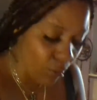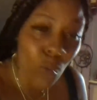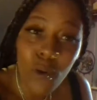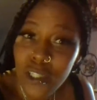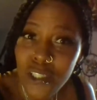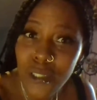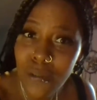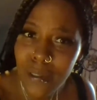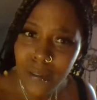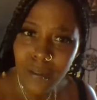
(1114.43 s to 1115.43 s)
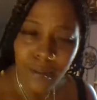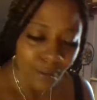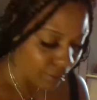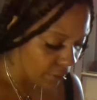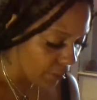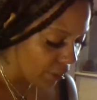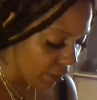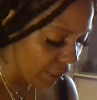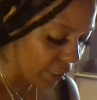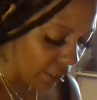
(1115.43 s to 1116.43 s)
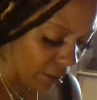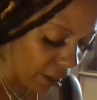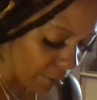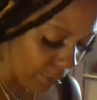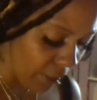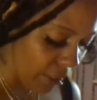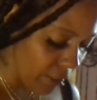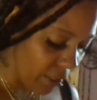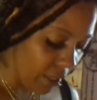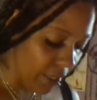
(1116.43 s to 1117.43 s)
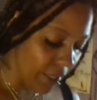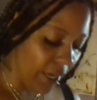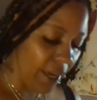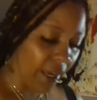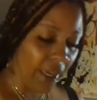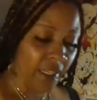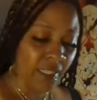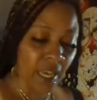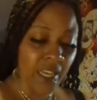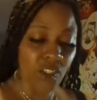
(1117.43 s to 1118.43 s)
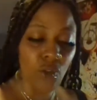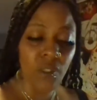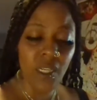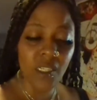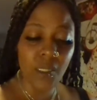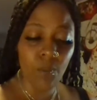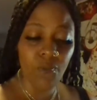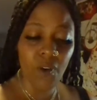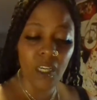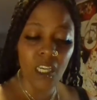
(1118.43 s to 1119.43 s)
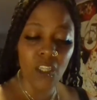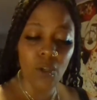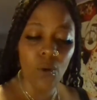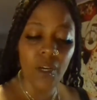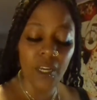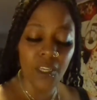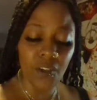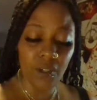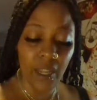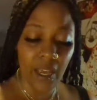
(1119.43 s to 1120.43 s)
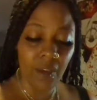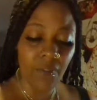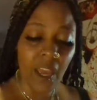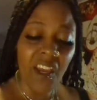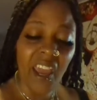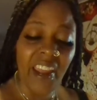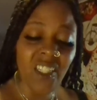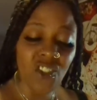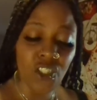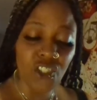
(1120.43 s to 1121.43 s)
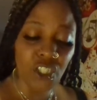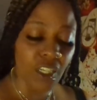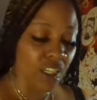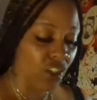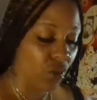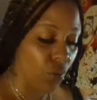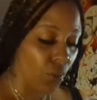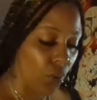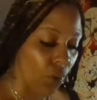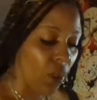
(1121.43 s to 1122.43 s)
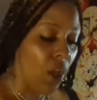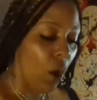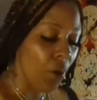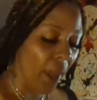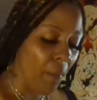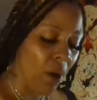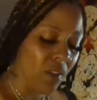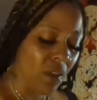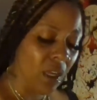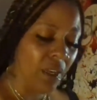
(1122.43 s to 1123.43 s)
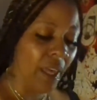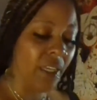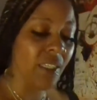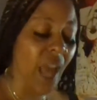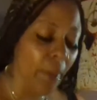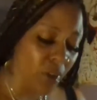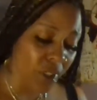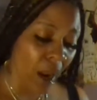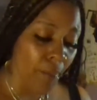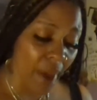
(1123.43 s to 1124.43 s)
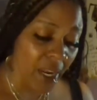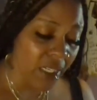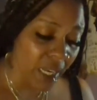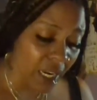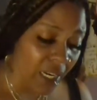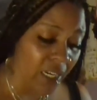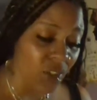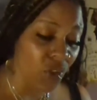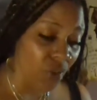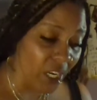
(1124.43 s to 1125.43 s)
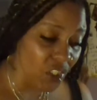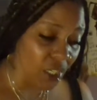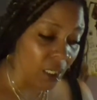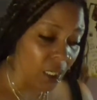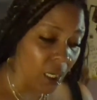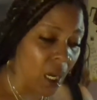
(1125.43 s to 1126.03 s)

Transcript: What is she doing? Can I get a card, please? Yeah, it says you need some fucking yoga in your life. Ancient shit is cool. Okay, I'm also getting that it's time to start meditating, stretching.